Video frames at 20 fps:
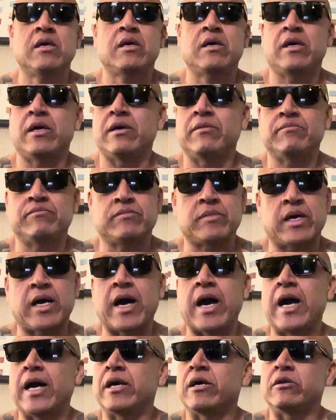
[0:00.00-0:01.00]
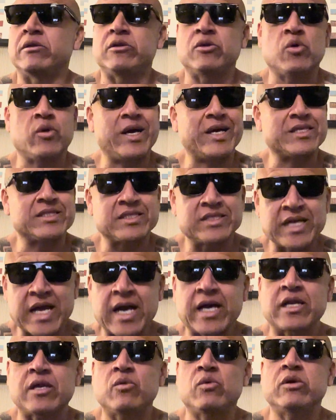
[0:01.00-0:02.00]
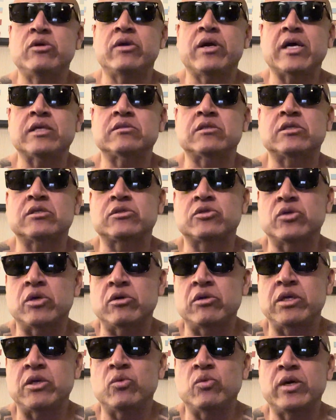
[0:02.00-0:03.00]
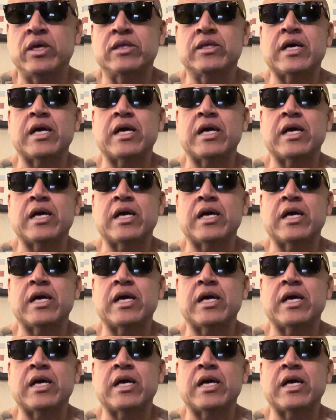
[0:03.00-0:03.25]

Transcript: And I know exactly what you guys are struggling with.